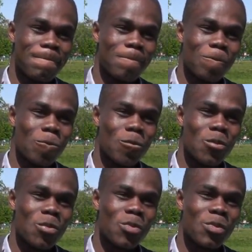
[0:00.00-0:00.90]

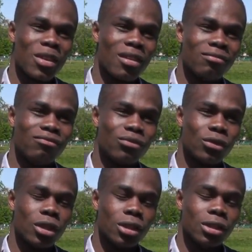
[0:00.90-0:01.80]
Dream role.
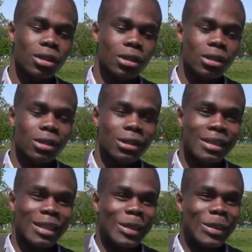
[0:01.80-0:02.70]

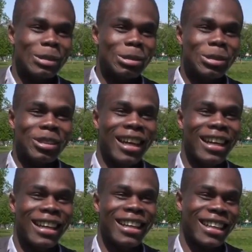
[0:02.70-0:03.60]
Ooh.
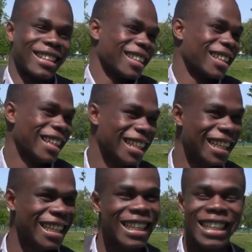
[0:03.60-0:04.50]
Oh,
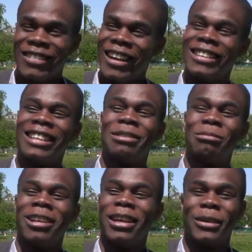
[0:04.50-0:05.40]
yes. Oh, that's a
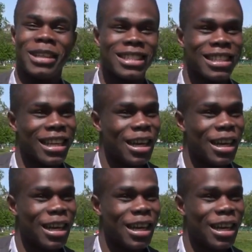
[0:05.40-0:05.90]
brilliant question.